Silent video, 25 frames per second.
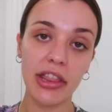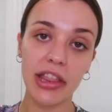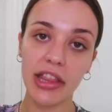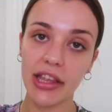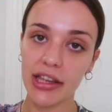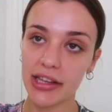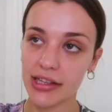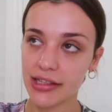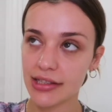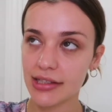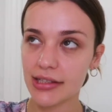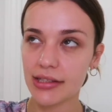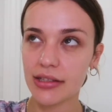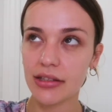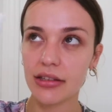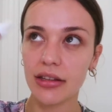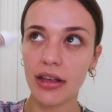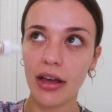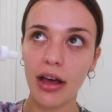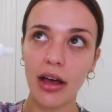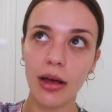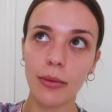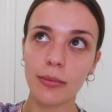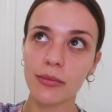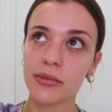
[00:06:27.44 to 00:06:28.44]
this
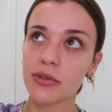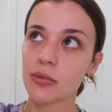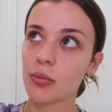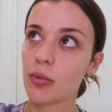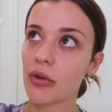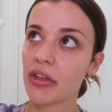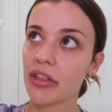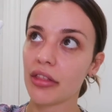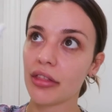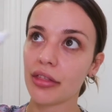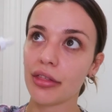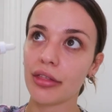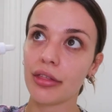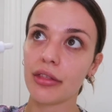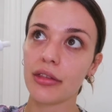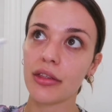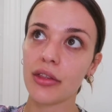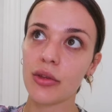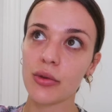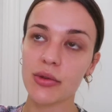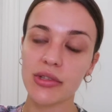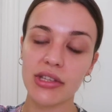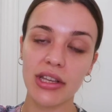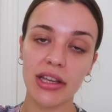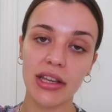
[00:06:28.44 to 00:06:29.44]
comes with
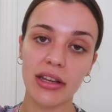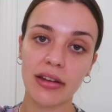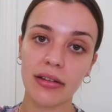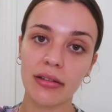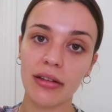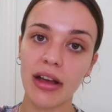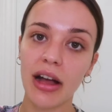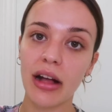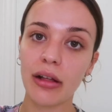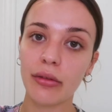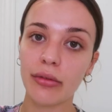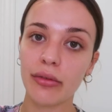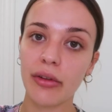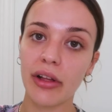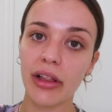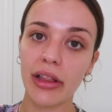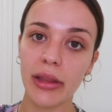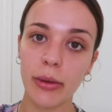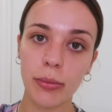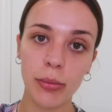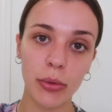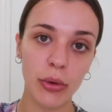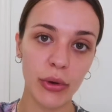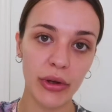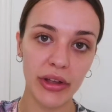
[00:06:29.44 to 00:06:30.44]
using
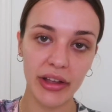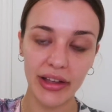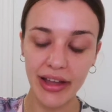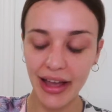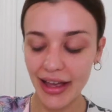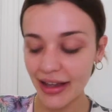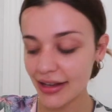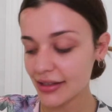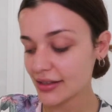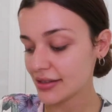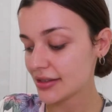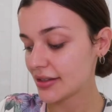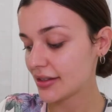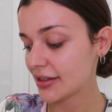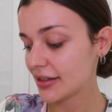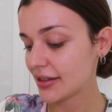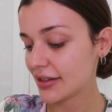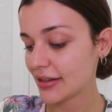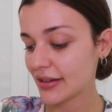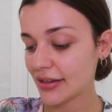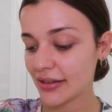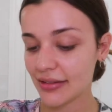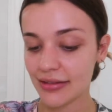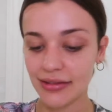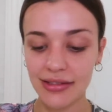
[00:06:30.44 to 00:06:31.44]
alpha lipoic
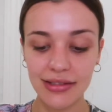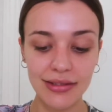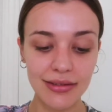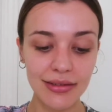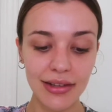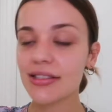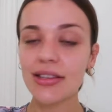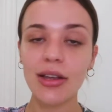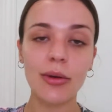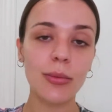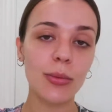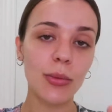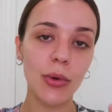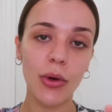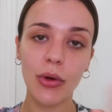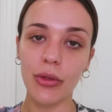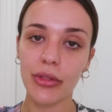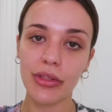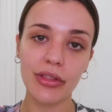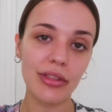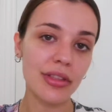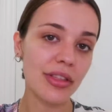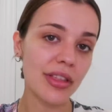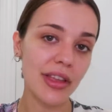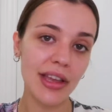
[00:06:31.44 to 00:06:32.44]
acid and some
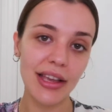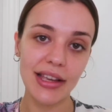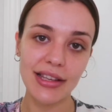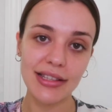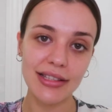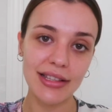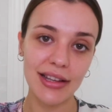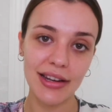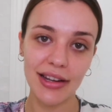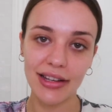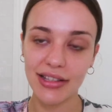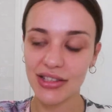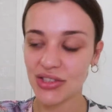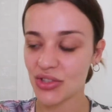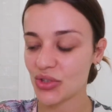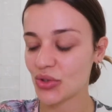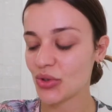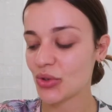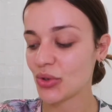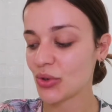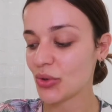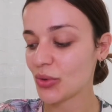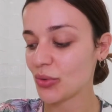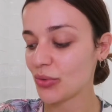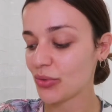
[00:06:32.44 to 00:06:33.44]
other things that I
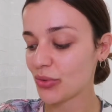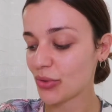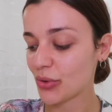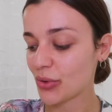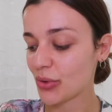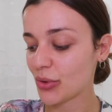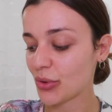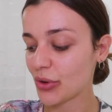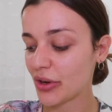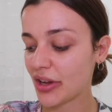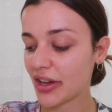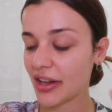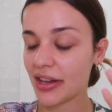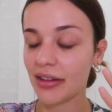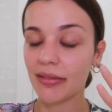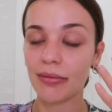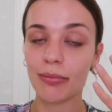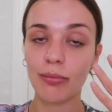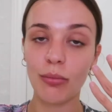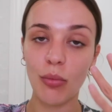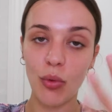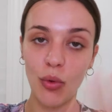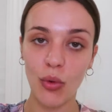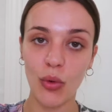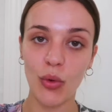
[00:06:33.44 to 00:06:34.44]
do for a
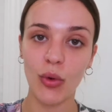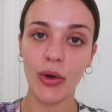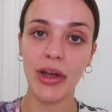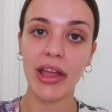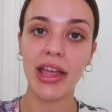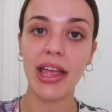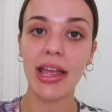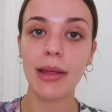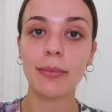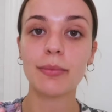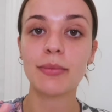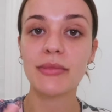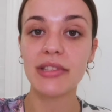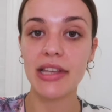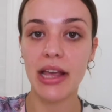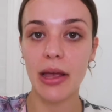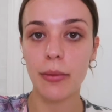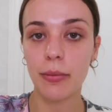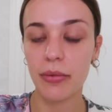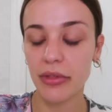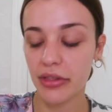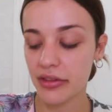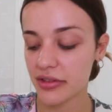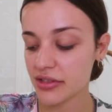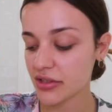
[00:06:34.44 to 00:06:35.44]
more
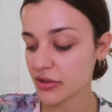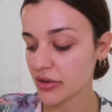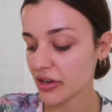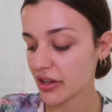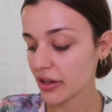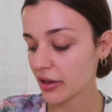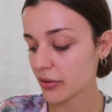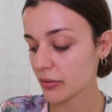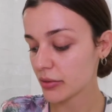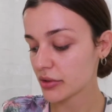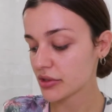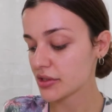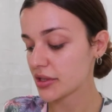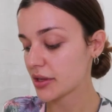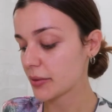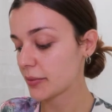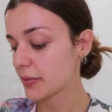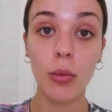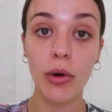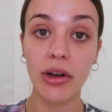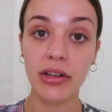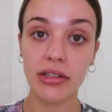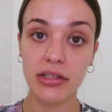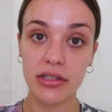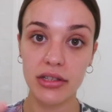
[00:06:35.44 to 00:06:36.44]
in-depth skincare routine. I
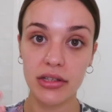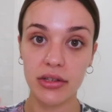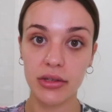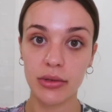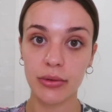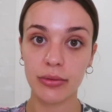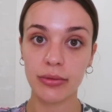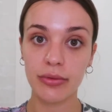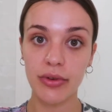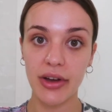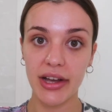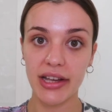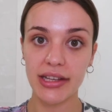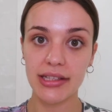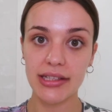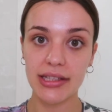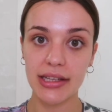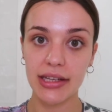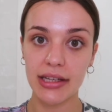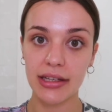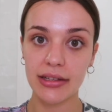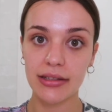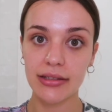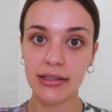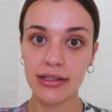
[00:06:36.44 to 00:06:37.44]
want to fight
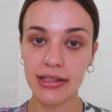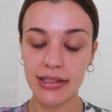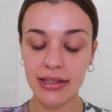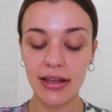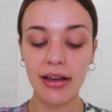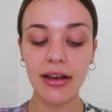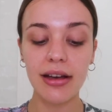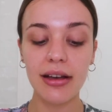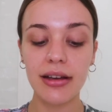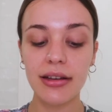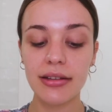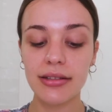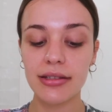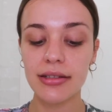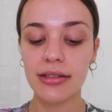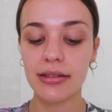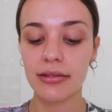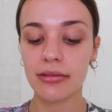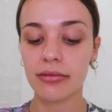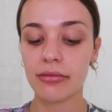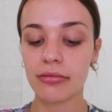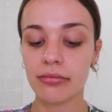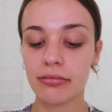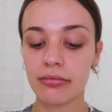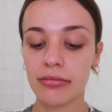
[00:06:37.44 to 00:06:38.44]
in scars
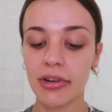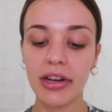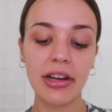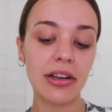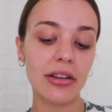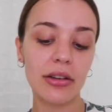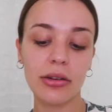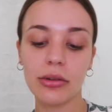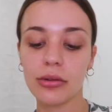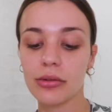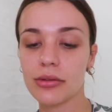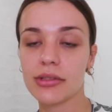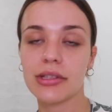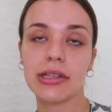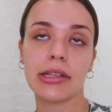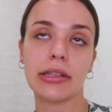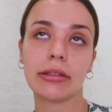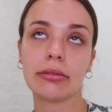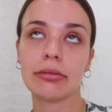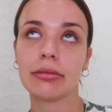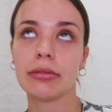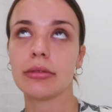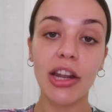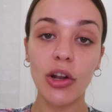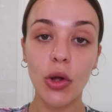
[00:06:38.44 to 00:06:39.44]
and wrinkles
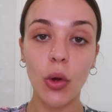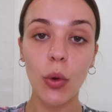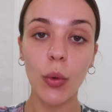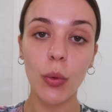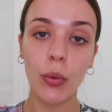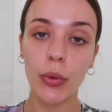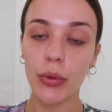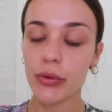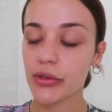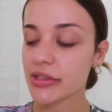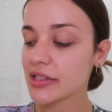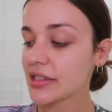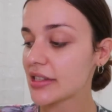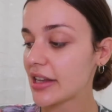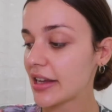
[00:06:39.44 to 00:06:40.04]
and all those